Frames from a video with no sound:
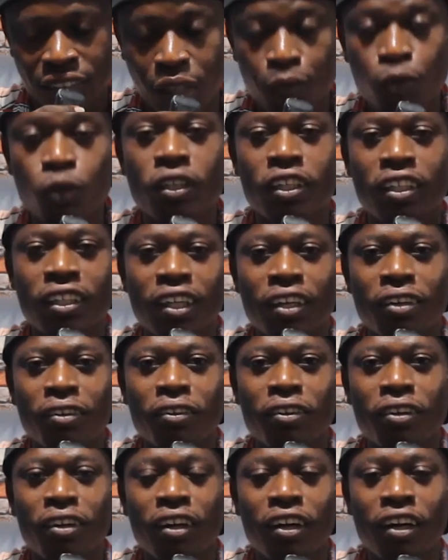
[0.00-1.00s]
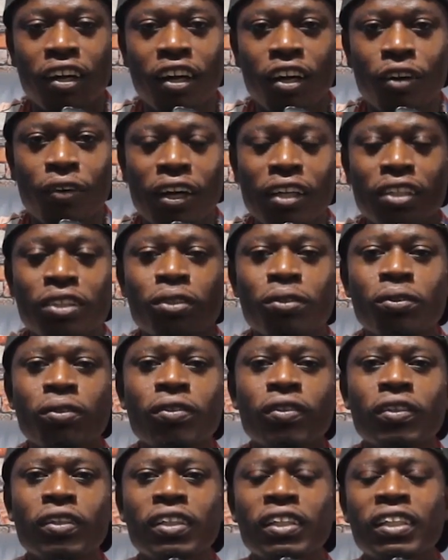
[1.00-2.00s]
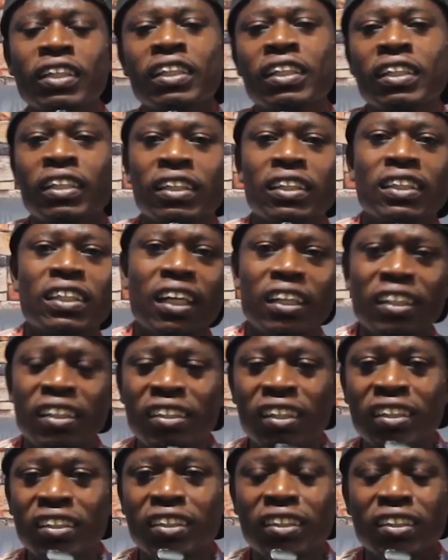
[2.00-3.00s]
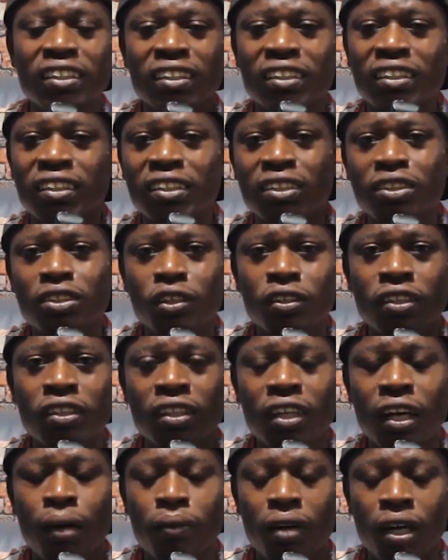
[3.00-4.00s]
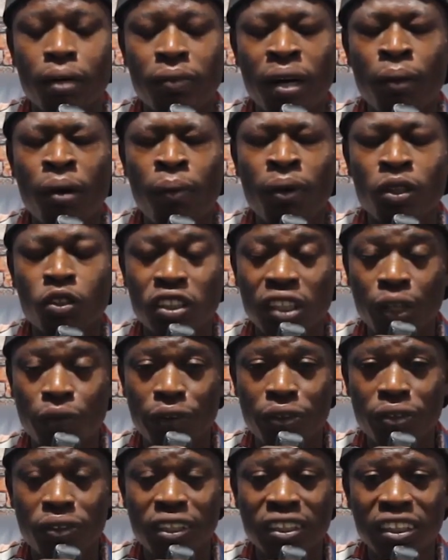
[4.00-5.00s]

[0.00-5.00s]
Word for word: I'm okay now. Alright, so Charlie, this story I'm, I'm, about to share with you,